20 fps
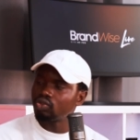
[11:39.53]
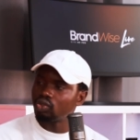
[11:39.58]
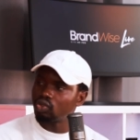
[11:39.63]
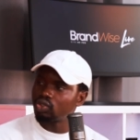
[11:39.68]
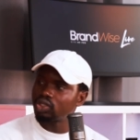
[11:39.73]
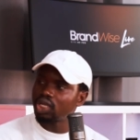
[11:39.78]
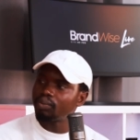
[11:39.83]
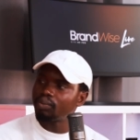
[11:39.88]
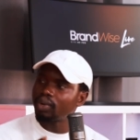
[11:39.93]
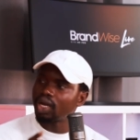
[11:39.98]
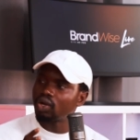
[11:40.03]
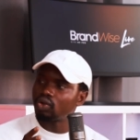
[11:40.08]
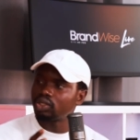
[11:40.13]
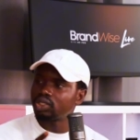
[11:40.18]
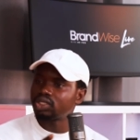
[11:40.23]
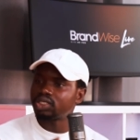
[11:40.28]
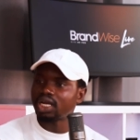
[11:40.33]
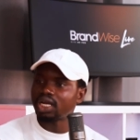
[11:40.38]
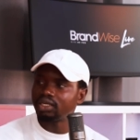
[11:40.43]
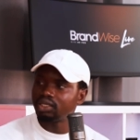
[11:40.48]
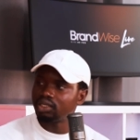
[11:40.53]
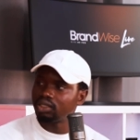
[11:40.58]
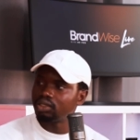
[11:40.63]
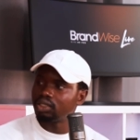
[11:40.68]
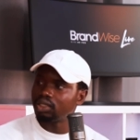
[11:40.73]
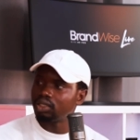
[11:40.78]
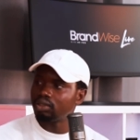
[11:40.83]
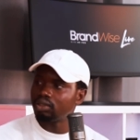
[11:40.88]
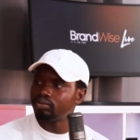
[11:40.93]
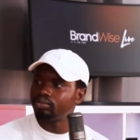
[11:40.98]
you know, start by
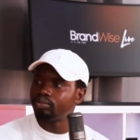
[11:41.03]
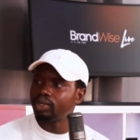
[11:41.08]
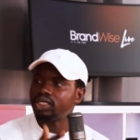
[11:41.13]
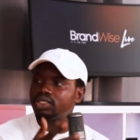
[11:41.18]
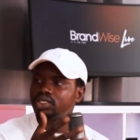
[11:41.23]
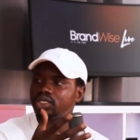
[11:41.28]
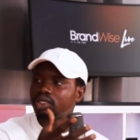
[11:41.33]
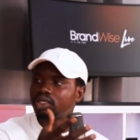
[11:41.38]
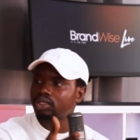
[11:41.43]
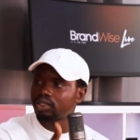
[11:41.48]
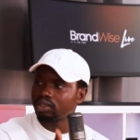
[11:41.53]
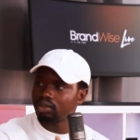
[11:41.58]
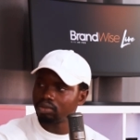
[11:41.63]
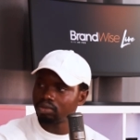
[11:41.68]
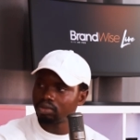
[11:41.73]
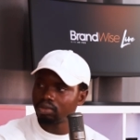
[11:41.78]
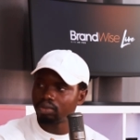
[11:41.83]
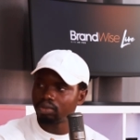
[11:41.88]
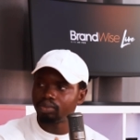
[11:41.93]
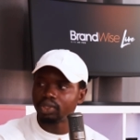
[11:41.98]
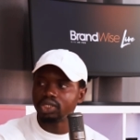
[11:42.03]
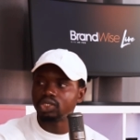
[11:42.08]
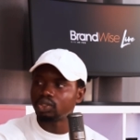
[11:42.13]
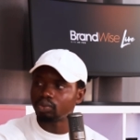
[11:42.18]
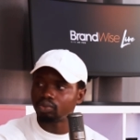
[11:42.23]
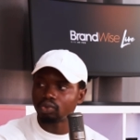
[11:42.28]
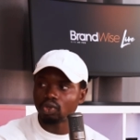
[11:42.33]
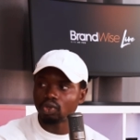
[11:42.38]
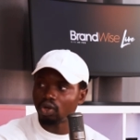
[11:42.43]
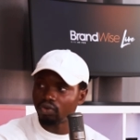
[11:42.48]
understanding the basic
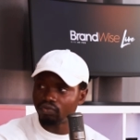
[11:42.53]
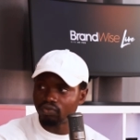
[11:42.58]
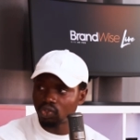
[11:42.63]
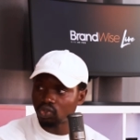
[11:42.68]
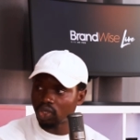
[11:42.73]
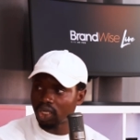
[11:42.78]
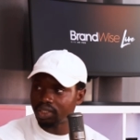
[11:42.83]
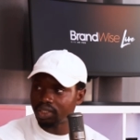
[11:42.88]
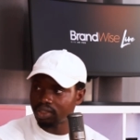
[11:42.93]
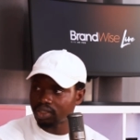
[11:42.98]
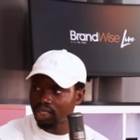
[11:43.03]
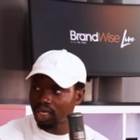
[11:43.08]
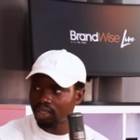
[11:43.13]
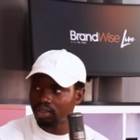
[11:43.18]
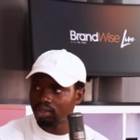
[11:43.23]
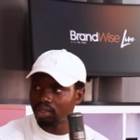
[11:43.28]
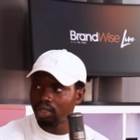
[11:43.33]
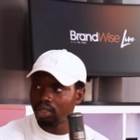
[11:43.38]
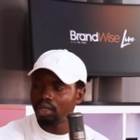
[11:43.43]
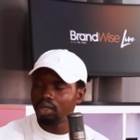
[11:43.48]
principle of visual design.